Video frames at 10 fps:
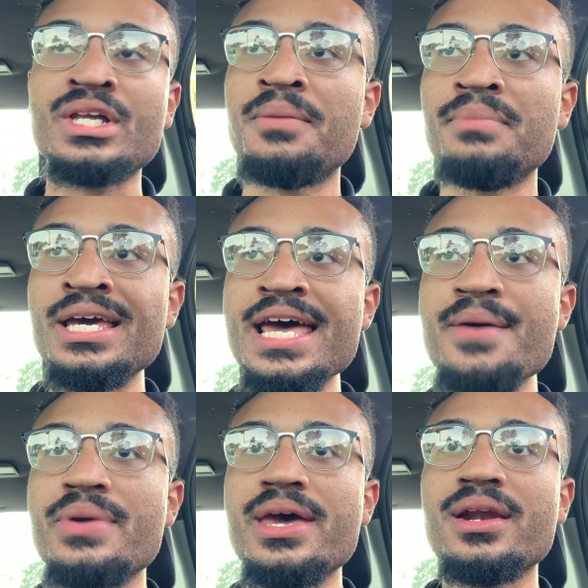but yeah,
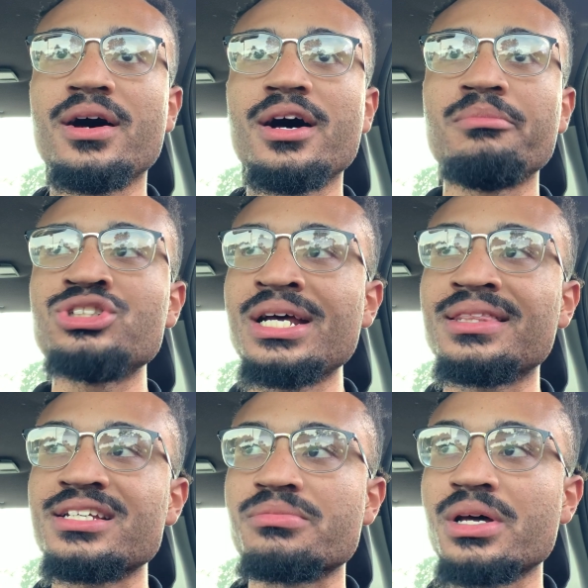man, I'm trying to
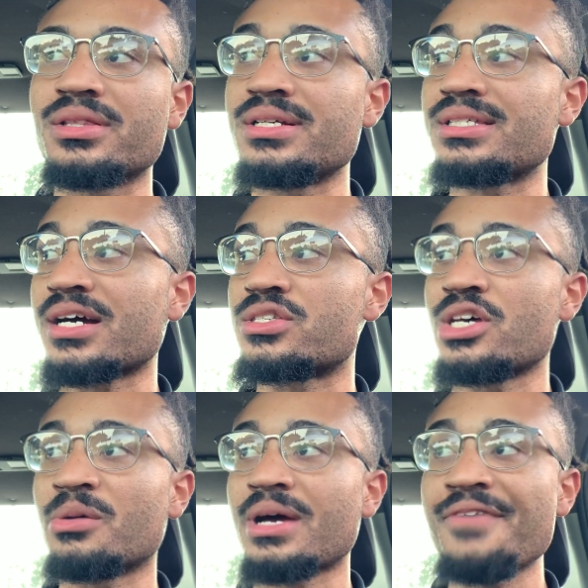think of some other things I could
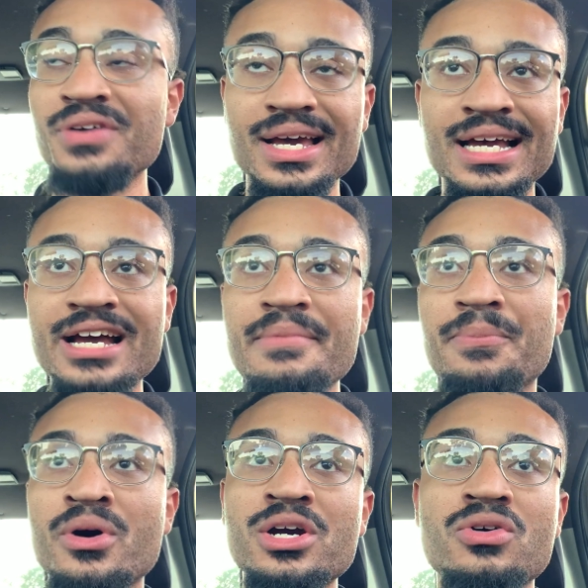talk about. I feel like I got my
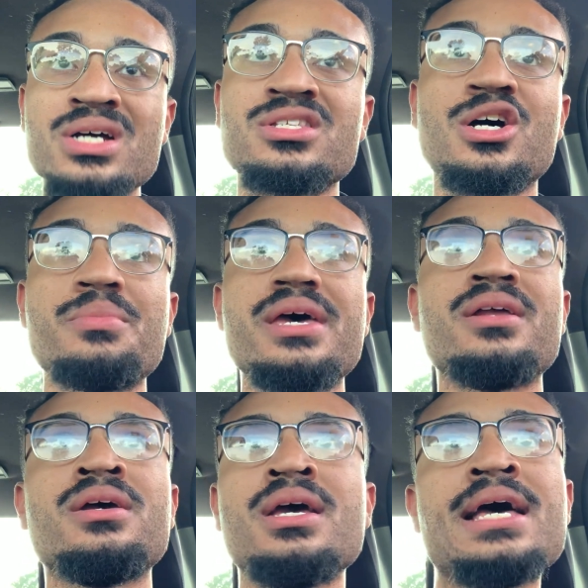point across, though, man.
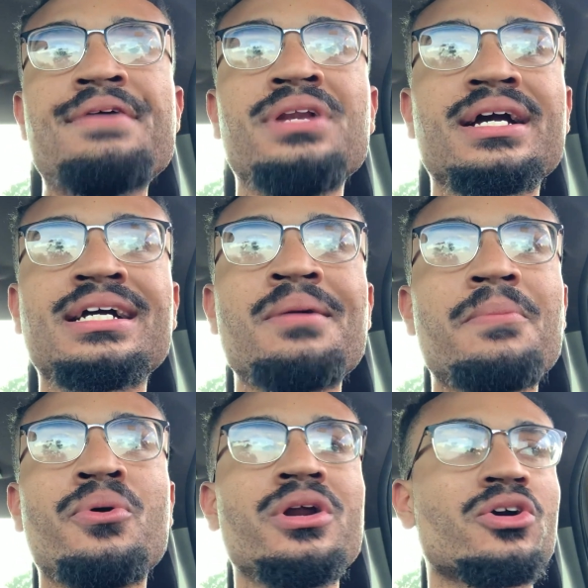Like I
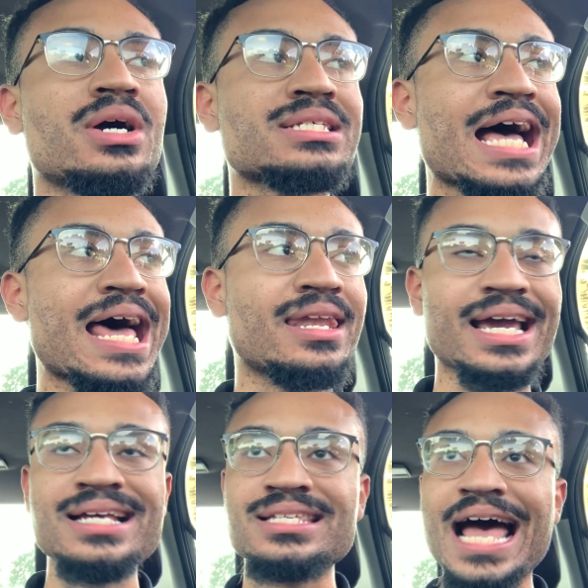
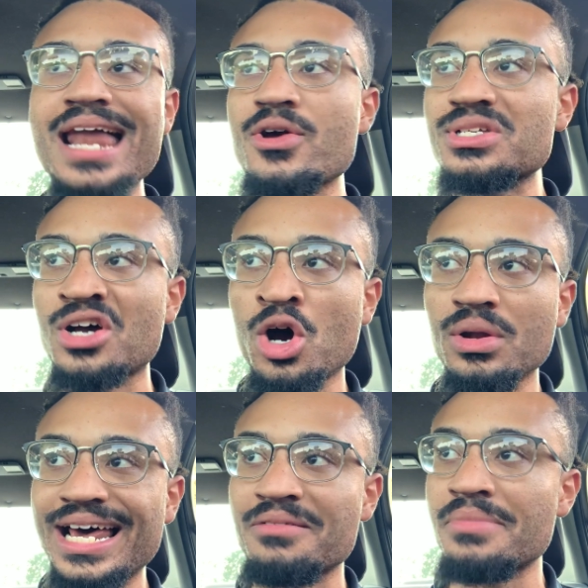said, I know it's a whole
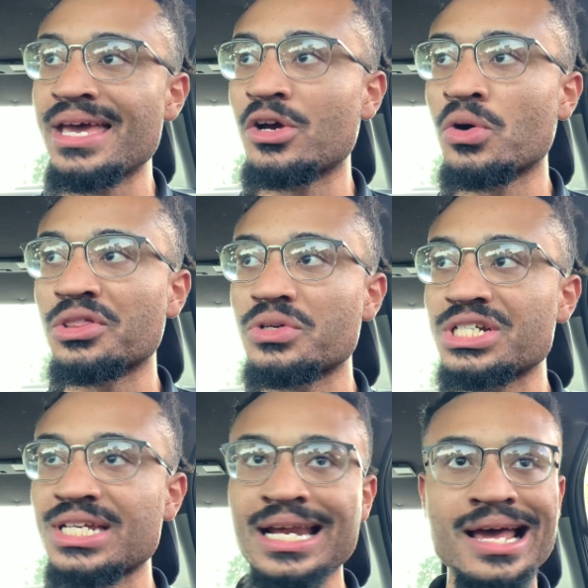lot of men going through this
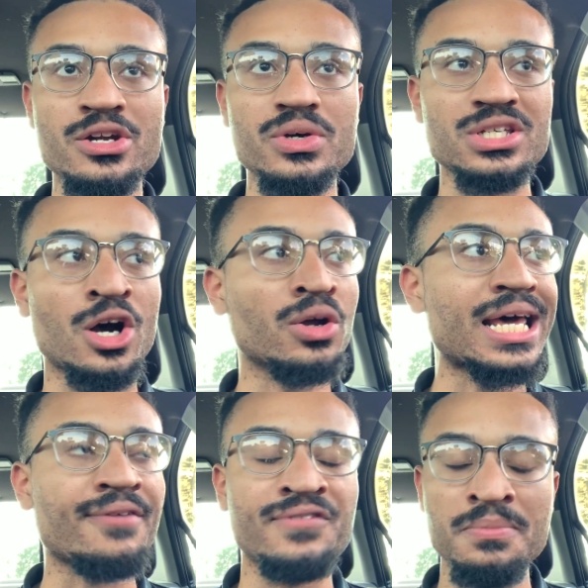shit, and I know it's a whole
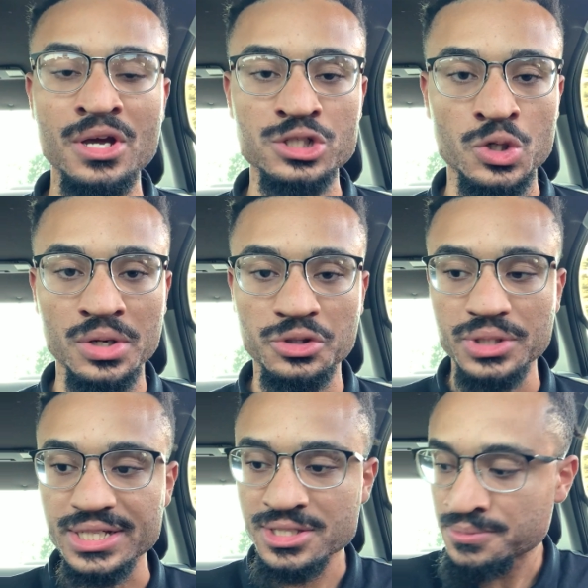lot of females going through
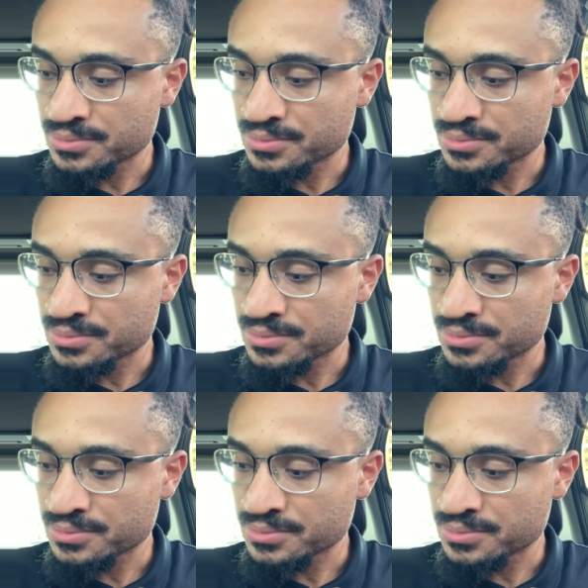this.